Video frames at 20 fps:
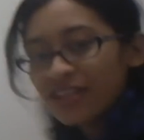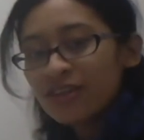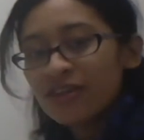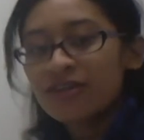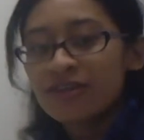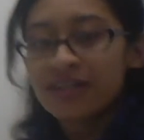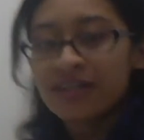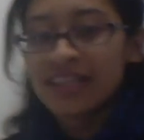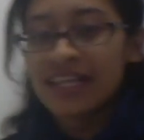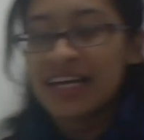
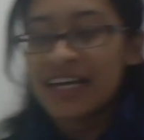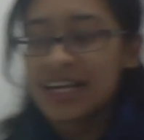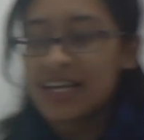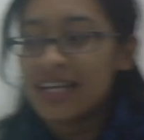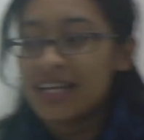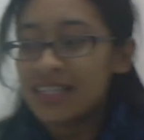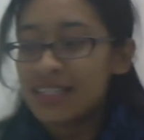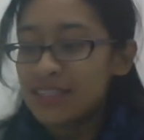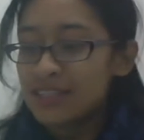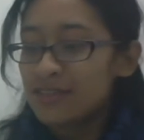Hello
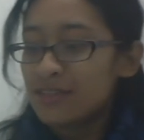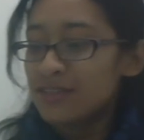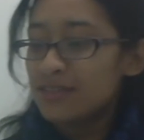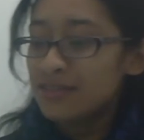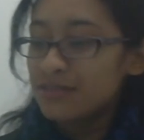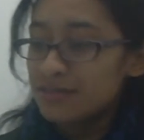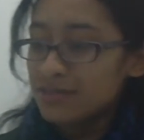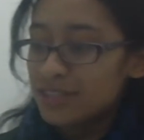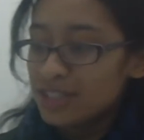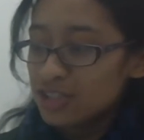class,
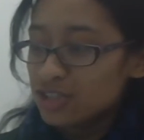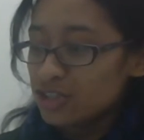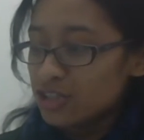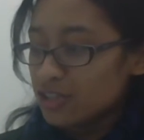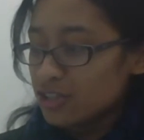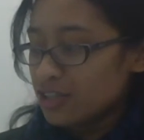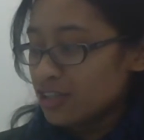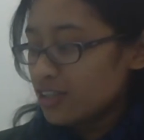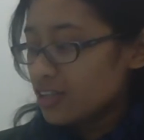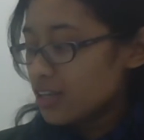or
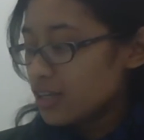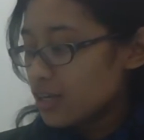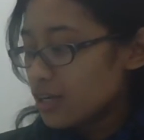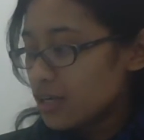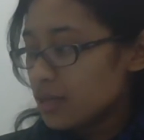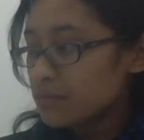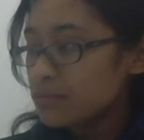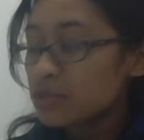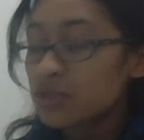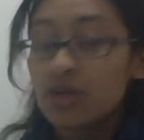teacher.
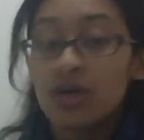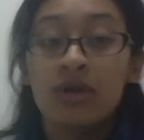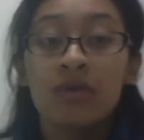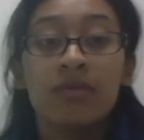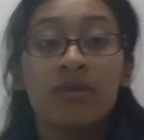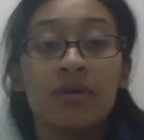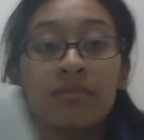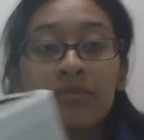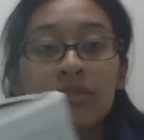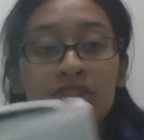So
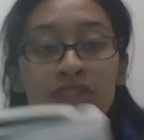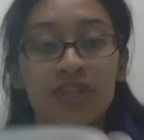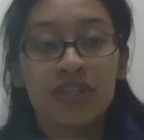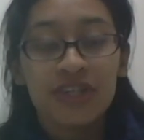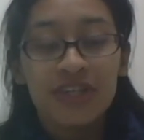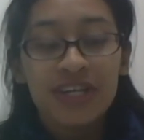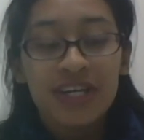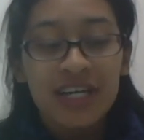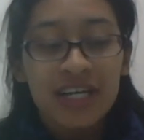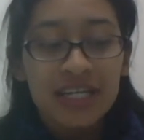what I'm going to show
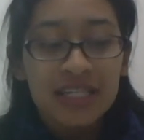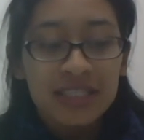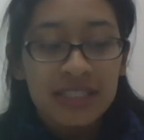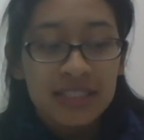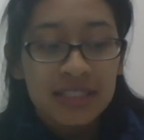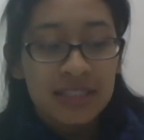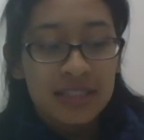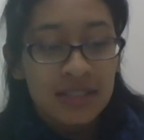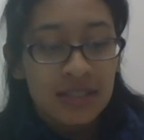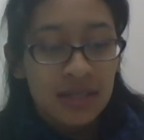you guys,
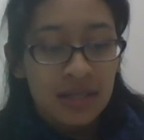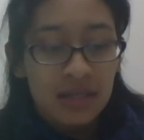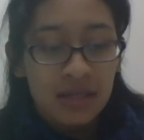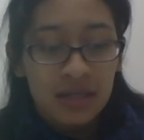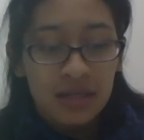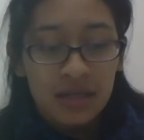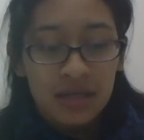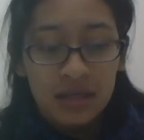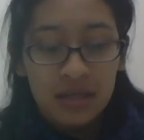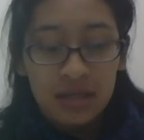it's
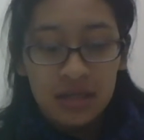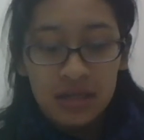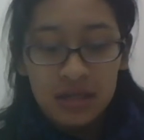a